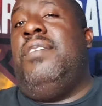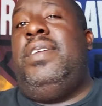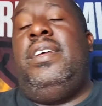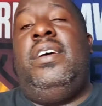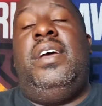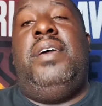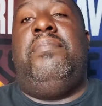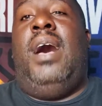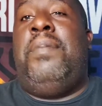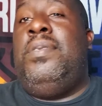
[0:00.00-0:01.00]
coming in there
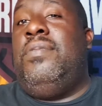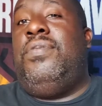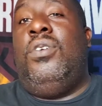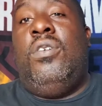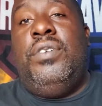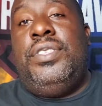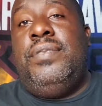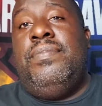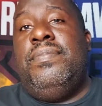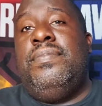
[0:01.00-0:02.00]
and mopping the floor with
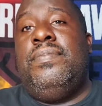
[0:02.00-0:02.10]
them.